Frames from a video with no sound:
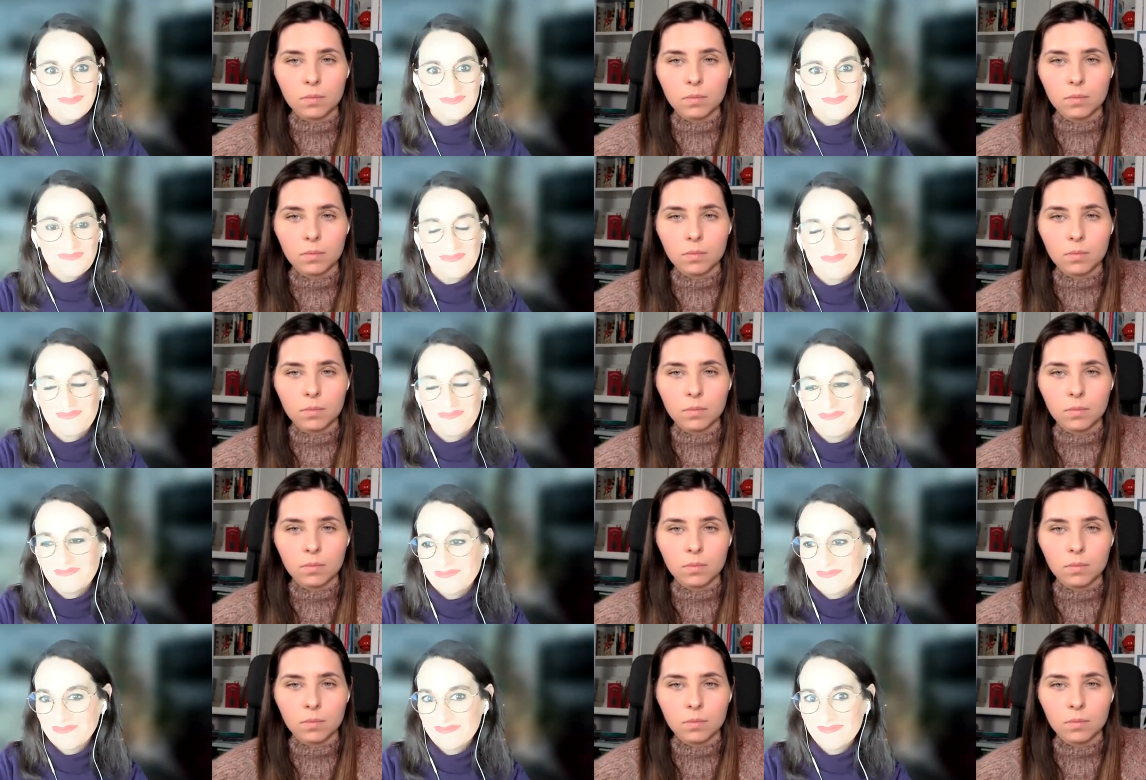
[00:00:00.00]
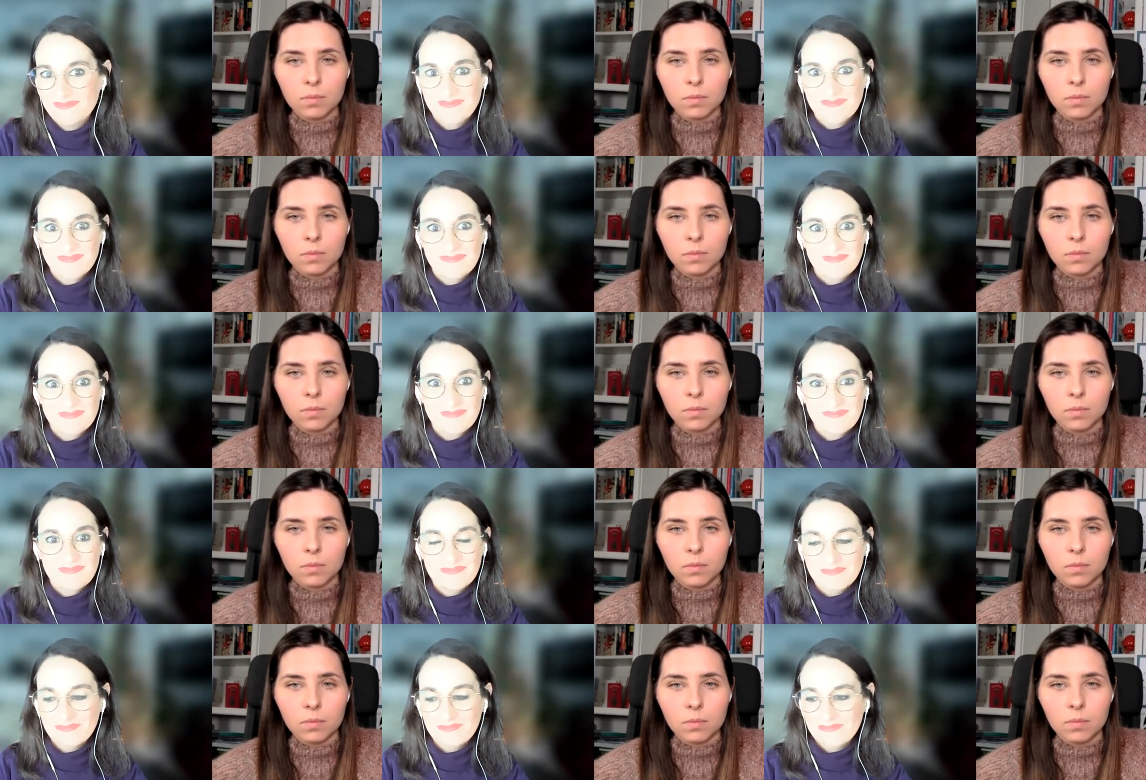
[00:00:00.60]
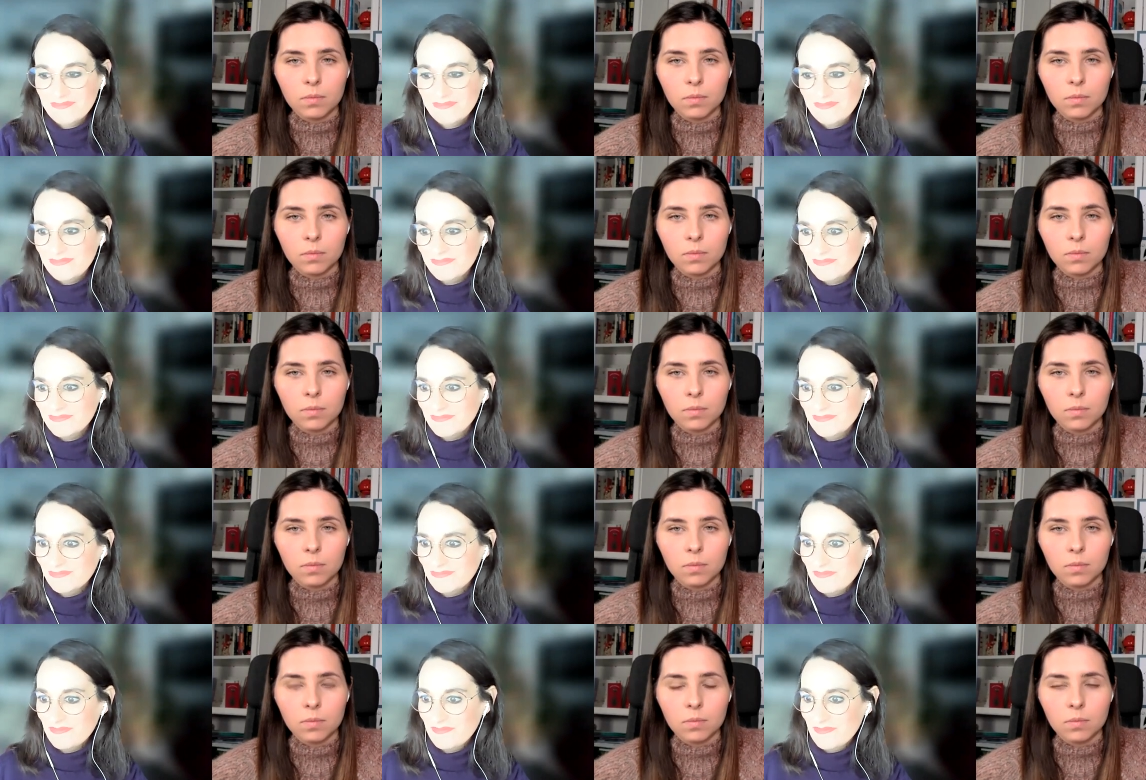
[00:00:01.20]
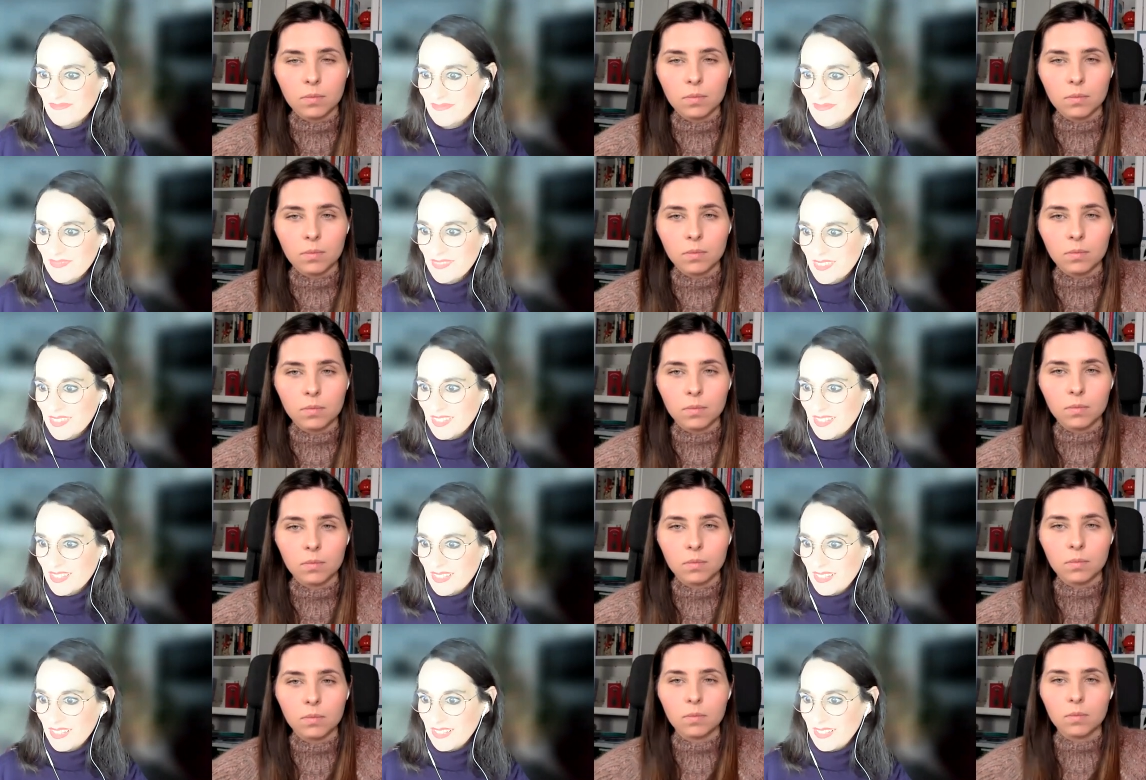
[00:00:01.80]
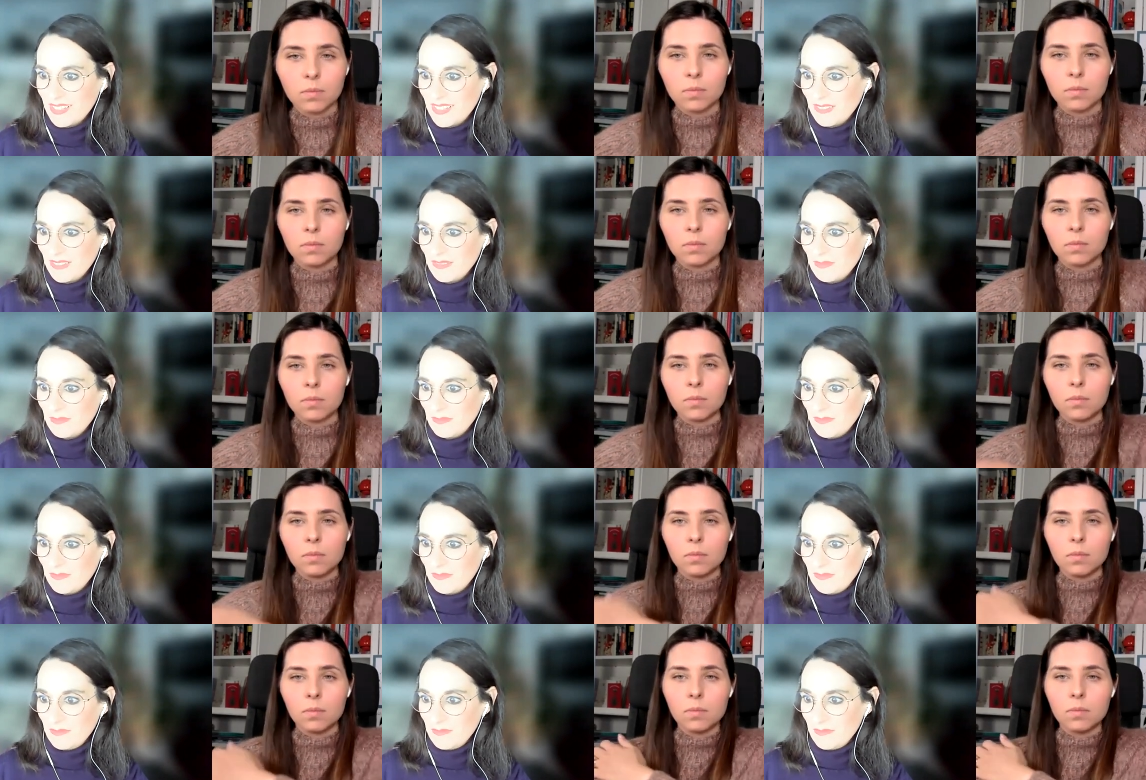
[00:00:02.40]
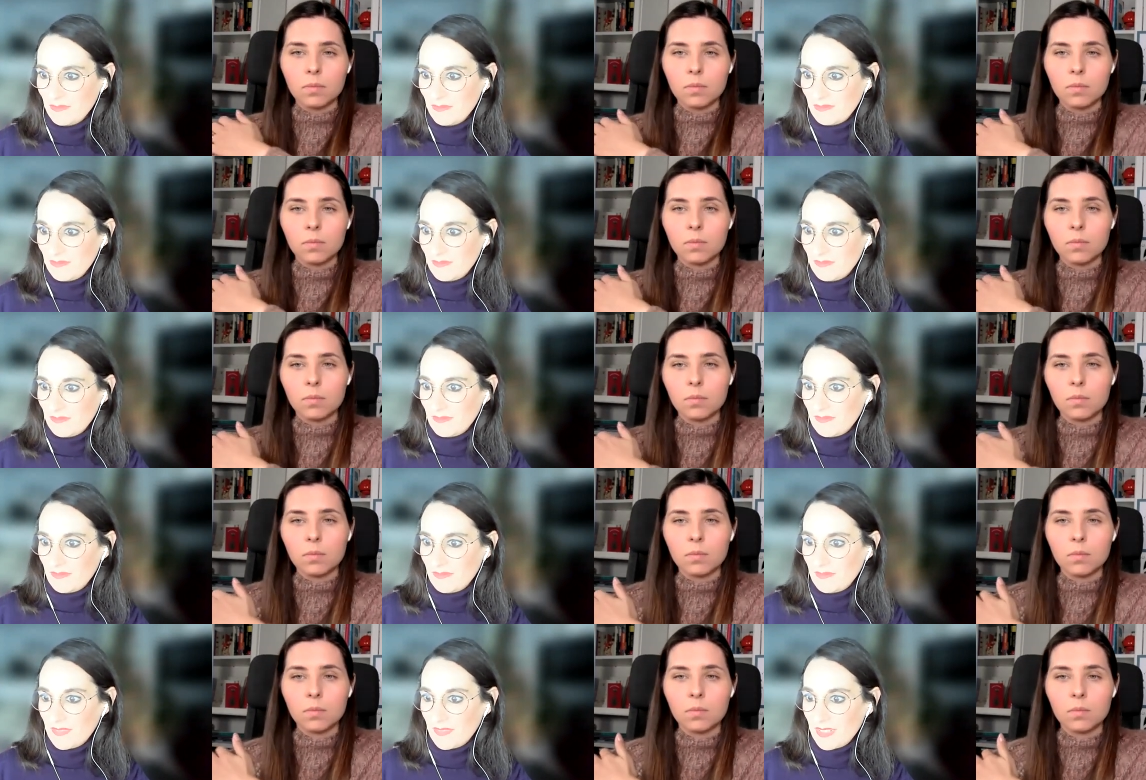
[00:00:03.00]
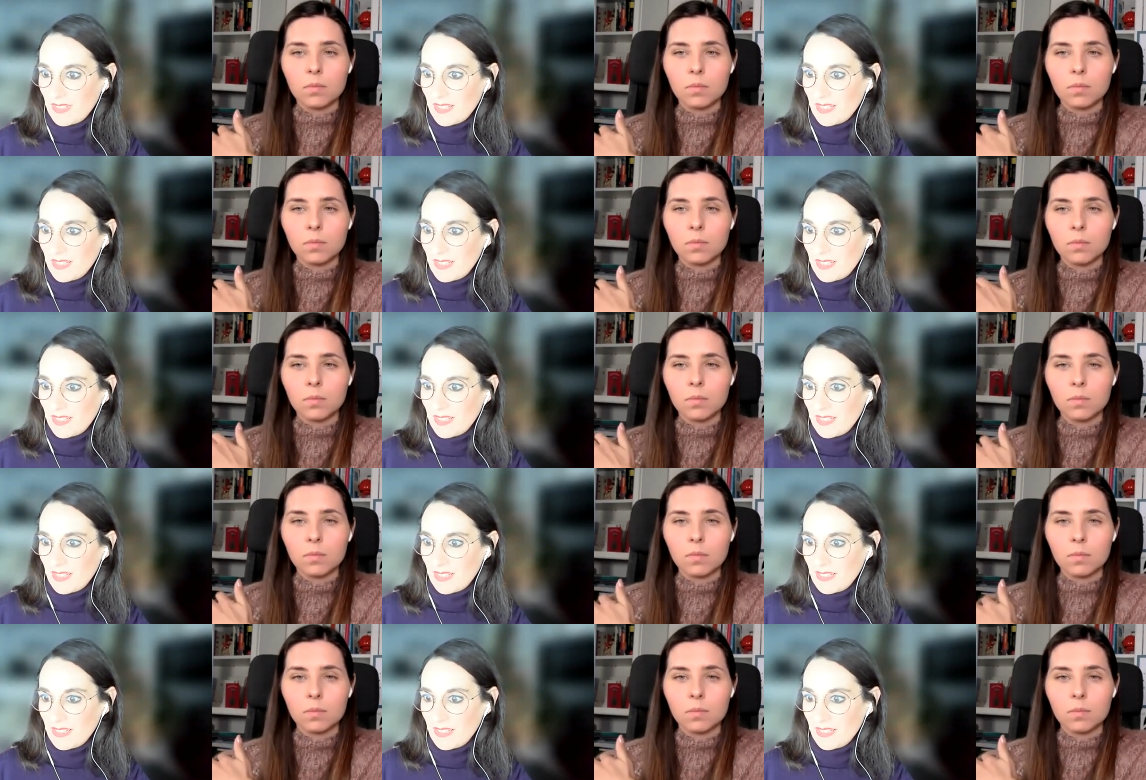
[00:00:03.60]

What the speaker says: No one is speaking in this clip.